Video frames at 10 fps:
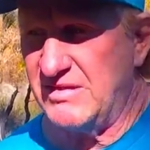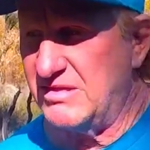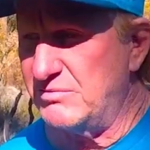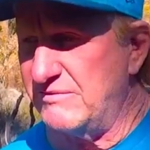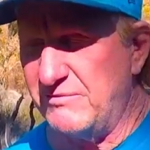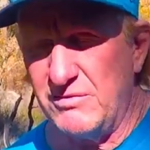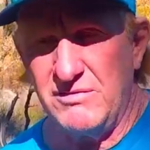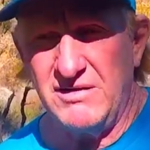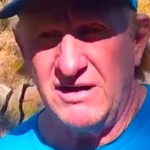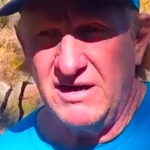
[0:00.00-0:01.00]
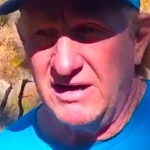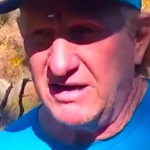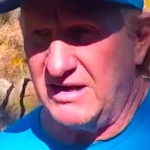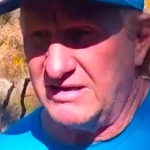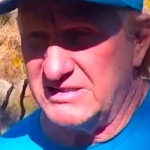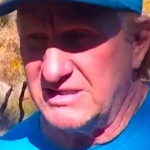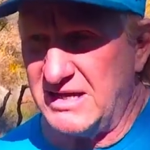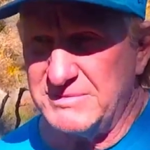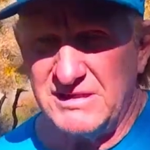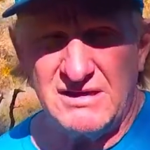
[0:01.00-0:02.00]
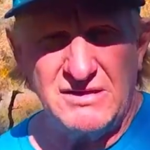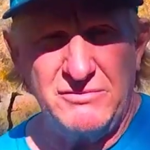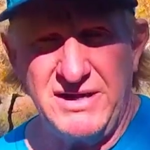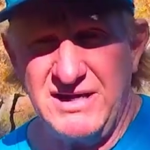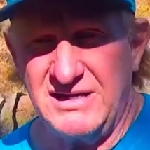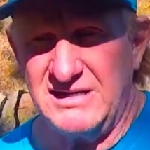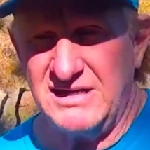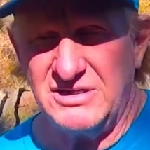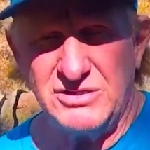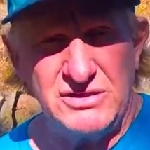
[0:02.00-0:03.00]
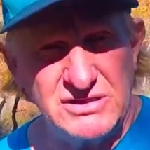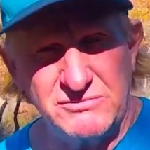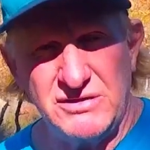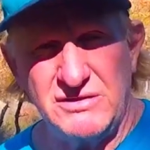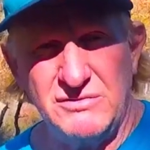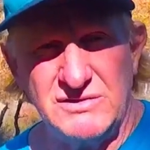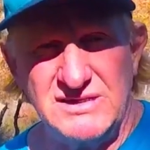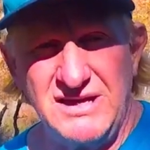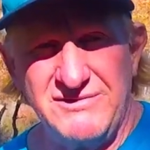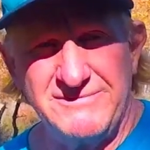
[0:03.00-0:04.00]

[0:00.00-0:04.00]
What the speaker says: 3 or 4 stops along the way and show you some really cool stuff.